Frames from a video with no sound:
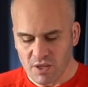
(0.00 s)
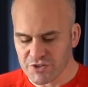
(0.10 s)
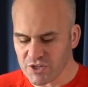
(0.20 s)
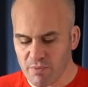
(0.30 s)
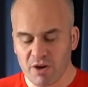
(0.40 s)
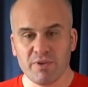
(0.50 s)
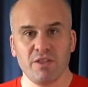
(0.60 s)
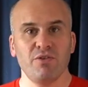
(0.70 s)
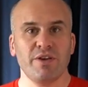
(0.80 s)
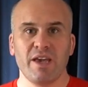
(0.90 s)
So it might be that
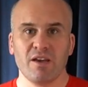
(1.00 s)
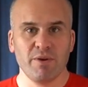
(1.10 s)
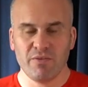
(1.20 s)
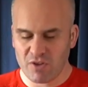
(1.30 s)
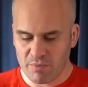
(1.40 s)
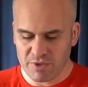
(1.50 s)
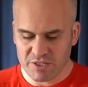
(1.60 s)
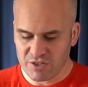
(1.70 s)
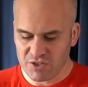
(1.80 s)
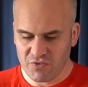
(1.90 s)
you're getting a bit of numbness in those